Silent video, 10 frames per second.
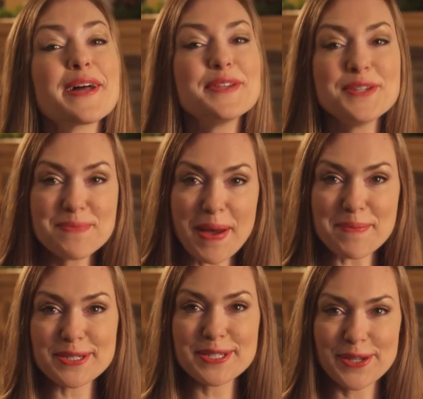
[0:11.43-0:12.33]
on the new
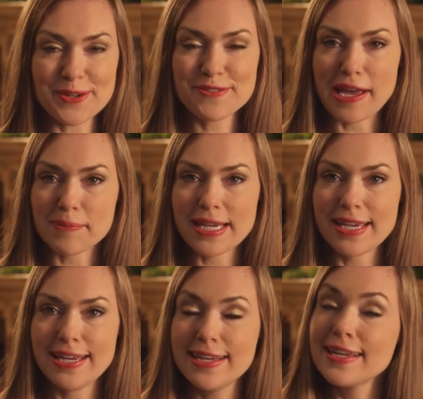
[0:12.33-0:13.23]
member to your
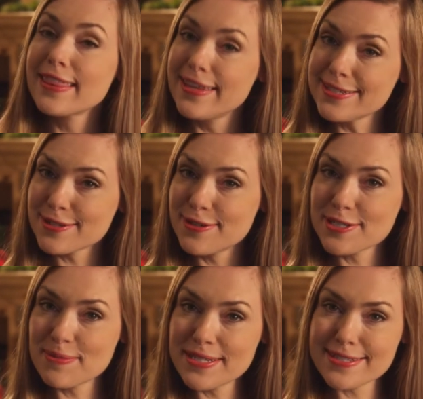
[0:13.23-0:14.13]
family. This
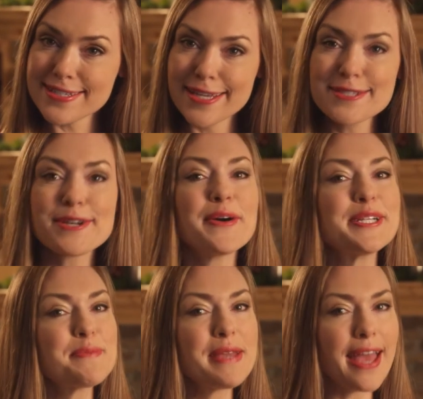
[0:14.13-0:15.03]
Christmas is
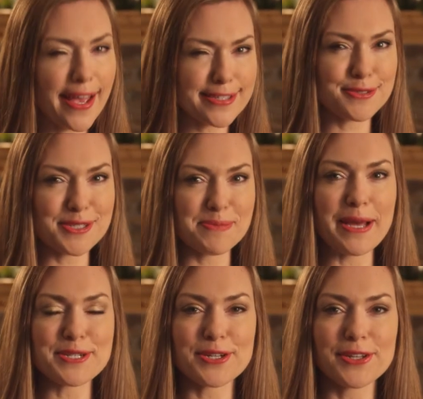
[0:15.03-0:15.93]
going to be extra
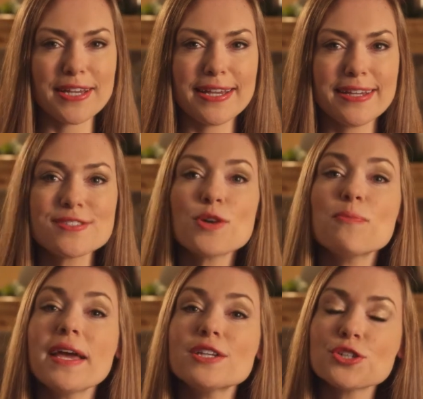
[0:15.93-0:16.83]
special, so
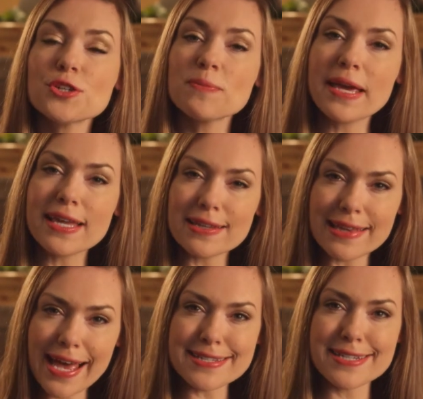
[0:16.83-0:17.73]
make sure to make it a
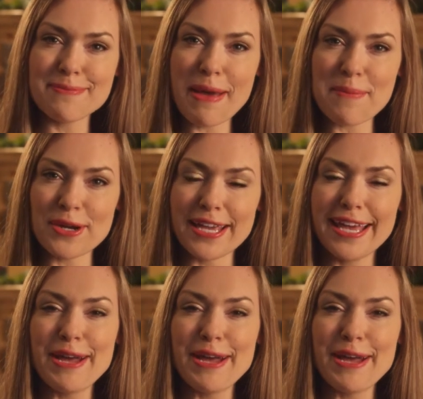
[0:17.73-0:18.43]
lasting memory